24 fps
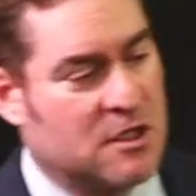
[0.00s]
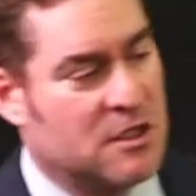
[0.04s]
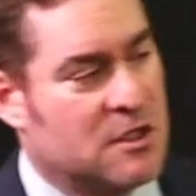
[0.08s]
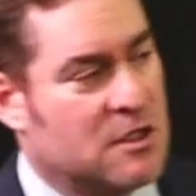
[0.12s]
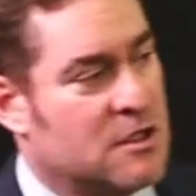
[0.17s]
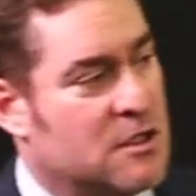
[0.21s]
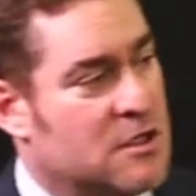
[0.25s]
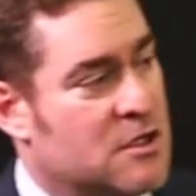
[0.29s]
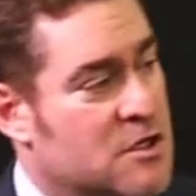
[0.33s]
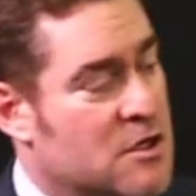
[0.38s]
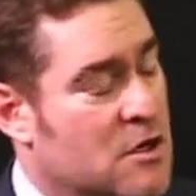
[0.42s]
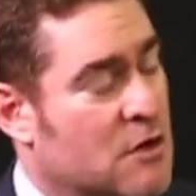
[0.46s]

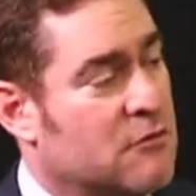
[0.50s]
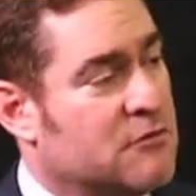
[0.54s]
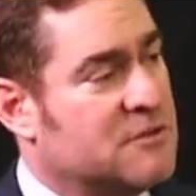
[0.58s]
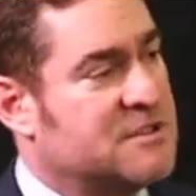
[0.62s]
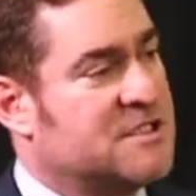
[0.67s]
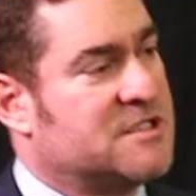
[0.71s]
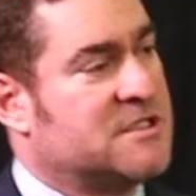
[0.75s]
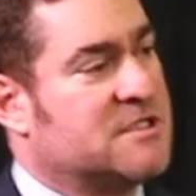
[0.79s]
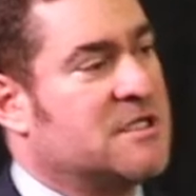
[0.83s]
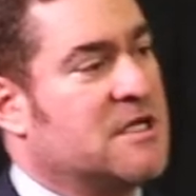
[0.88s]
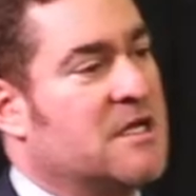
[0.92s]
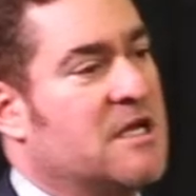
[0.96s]
no,
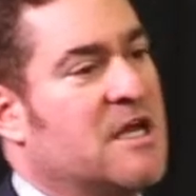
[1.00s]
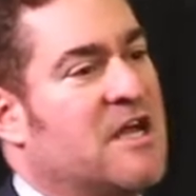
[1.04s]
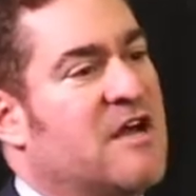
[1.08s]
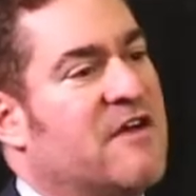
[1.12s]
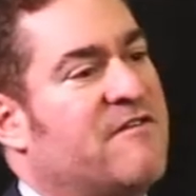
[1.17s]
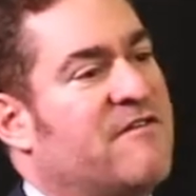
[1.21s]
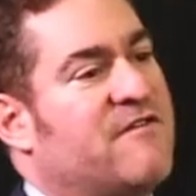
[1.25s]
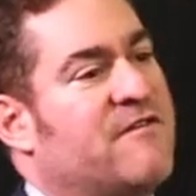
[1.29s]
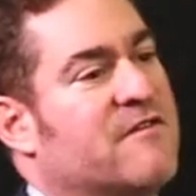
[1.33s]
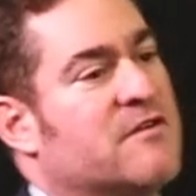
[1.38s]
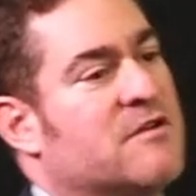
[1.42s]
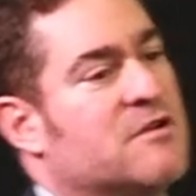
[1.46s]

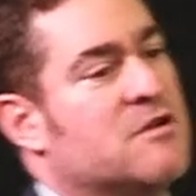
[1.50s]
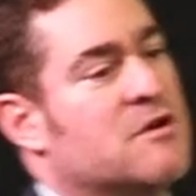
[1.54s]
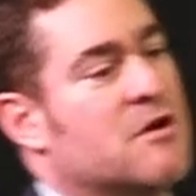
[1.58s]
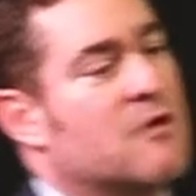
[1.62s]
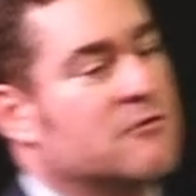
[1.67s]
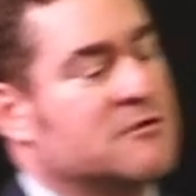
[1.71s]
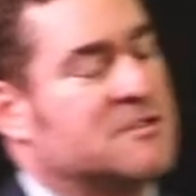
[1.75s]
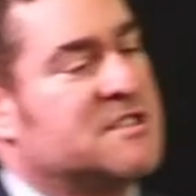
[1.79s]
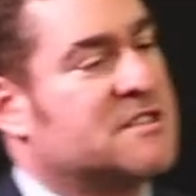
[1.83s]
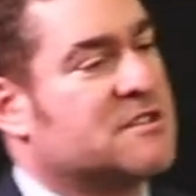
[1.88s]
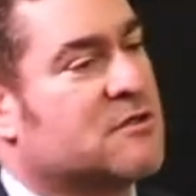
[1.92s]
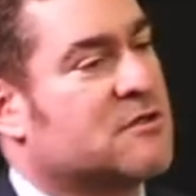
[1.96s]
if
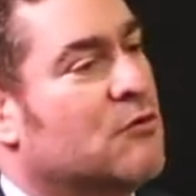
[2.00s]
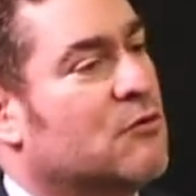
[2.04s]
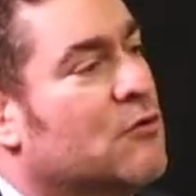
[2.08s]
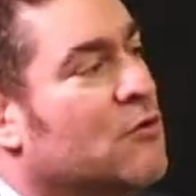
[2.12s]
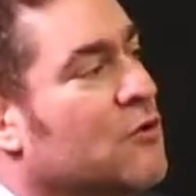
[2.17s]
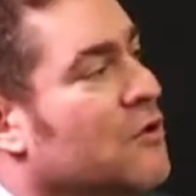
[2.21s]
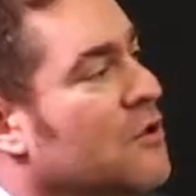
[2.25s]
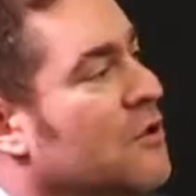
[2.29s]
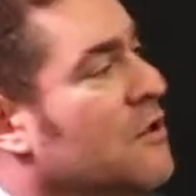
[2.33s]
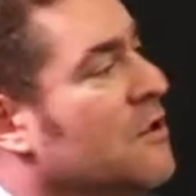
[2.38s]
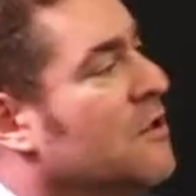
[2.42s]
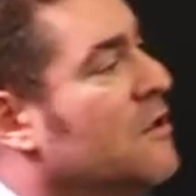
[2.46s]
no
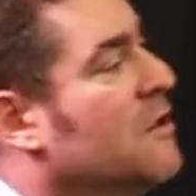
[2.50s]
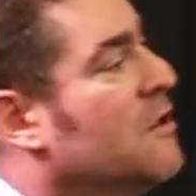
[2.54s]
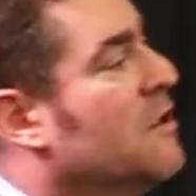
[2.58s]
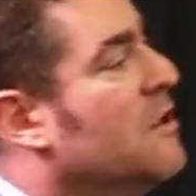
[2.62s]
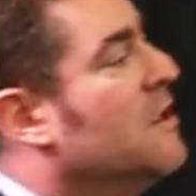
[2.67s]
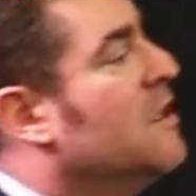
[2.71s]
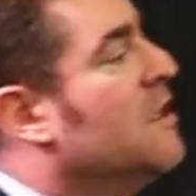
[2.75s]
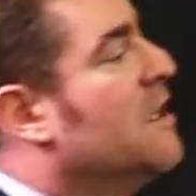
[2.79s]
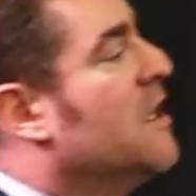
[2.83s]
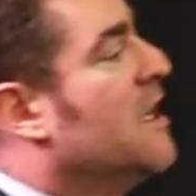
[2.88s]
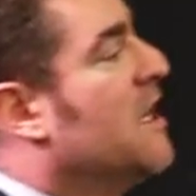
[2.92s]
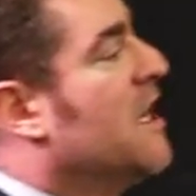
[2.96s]
school
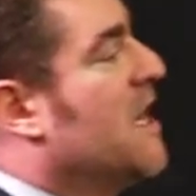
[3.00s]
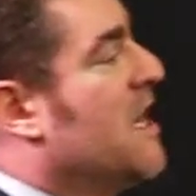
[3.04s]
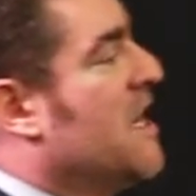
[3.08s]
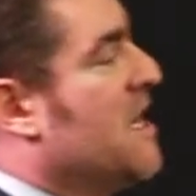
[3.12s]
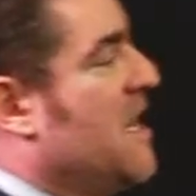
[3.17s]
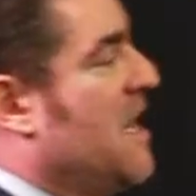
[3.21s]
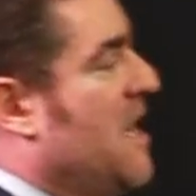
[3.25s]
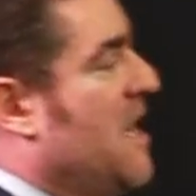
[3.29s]
in